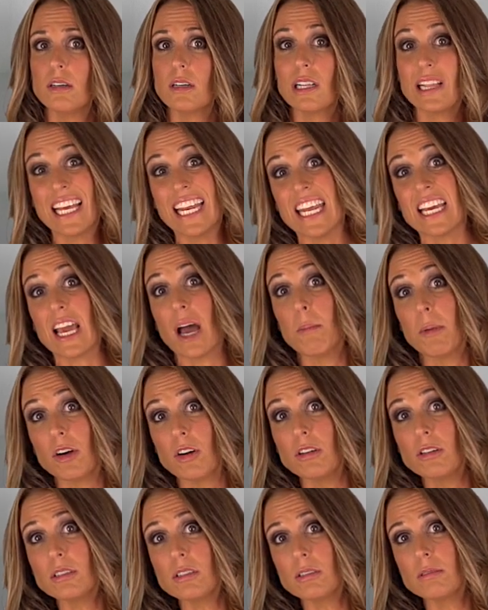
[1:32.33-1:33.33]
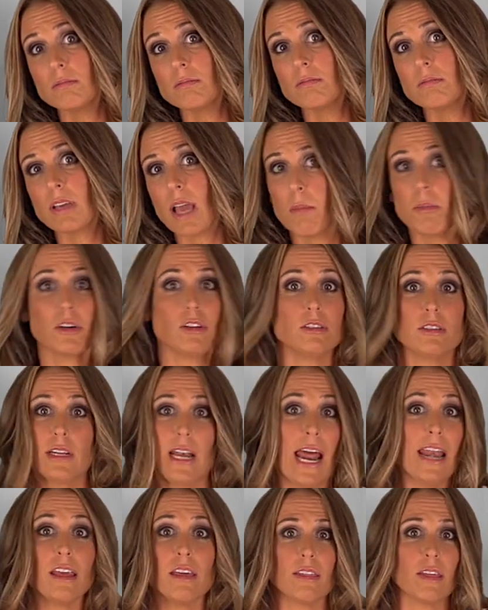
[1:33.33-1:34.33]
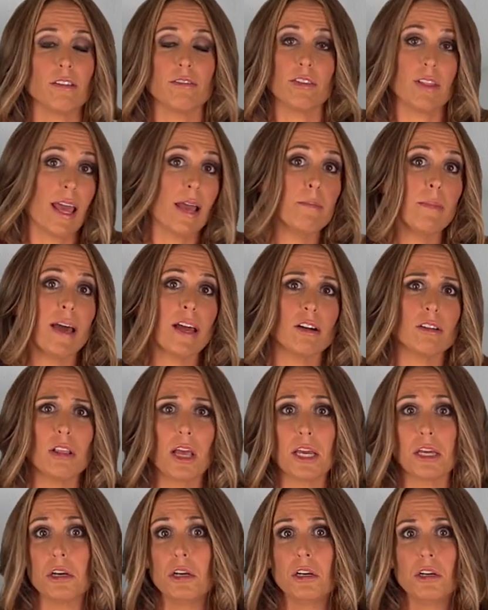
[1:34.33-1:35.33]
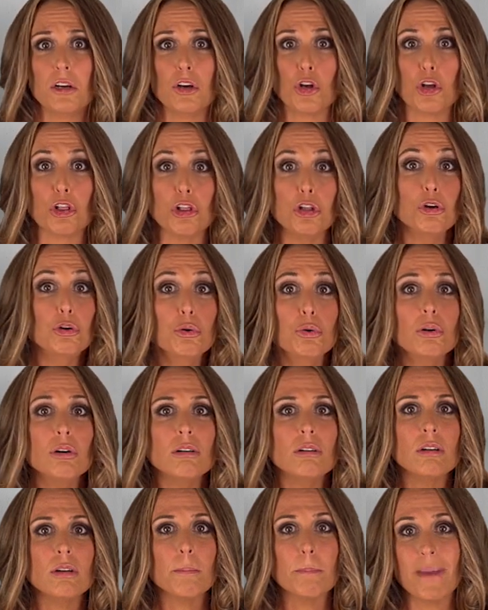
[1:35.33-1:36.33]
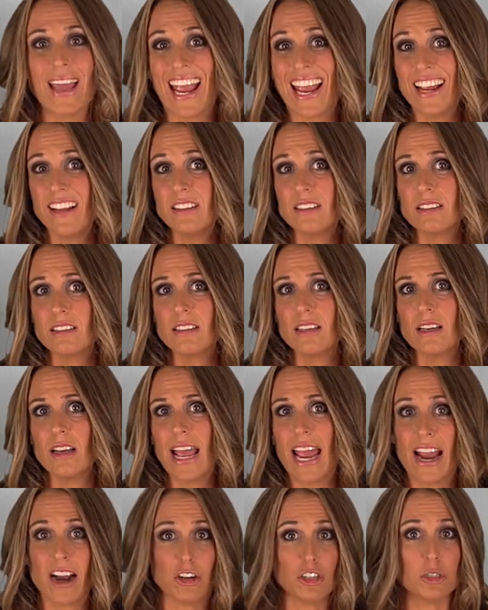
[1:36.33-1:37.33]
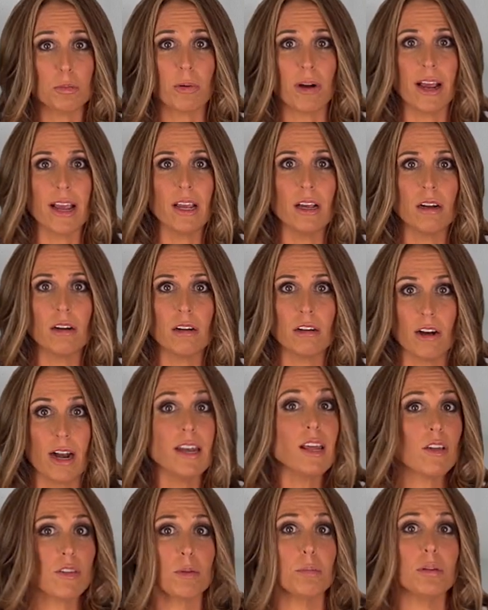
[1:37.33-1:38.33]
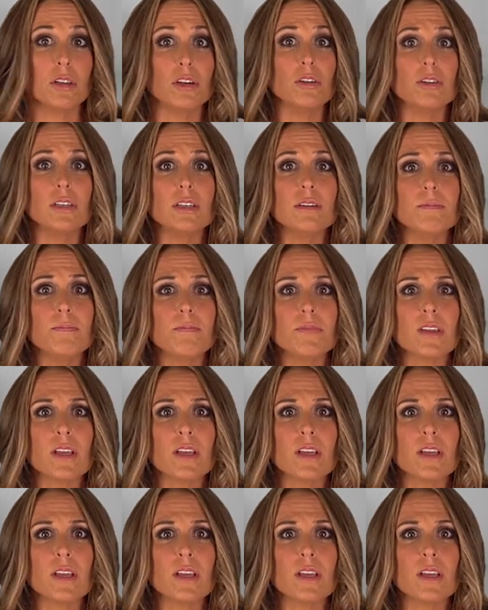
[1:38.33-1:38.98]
cleaning chemicals, chemicals in anything for that matter, like glue, paint, hairspray, or any other pollutant.